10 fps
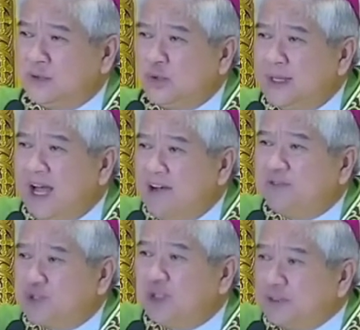to
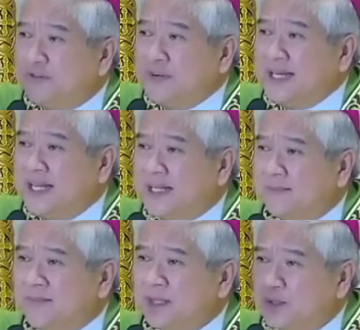love truthfully,
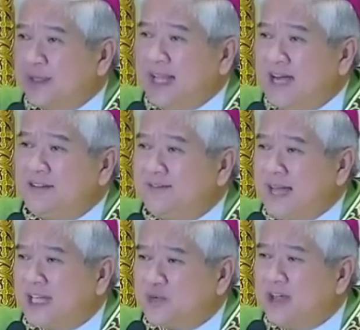to love
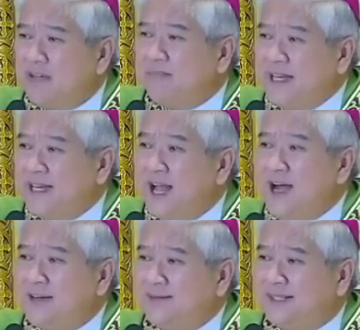as we have been
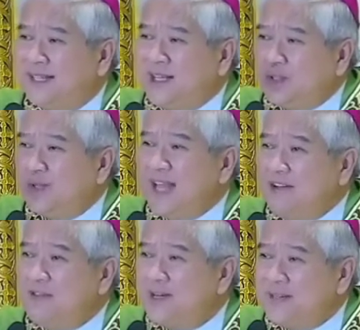loved, to
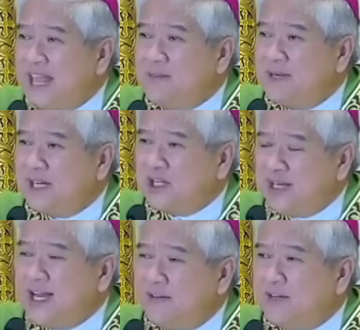love your neighbor as
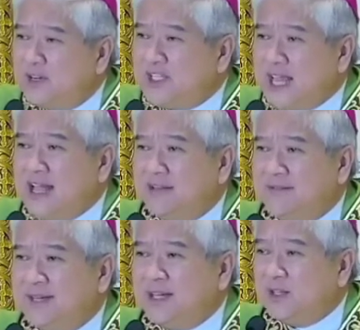you love
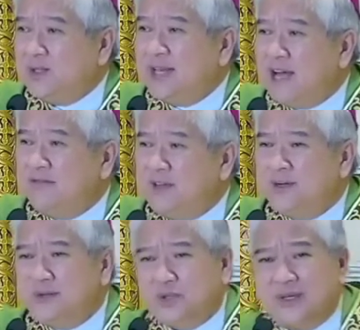yourself, to
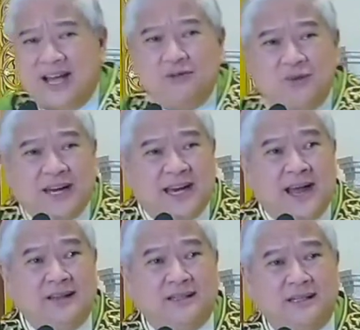love one
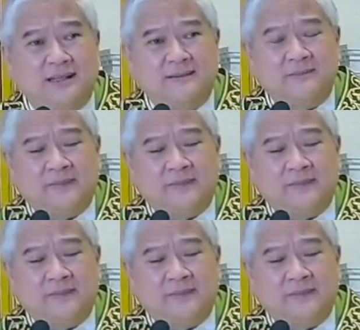another.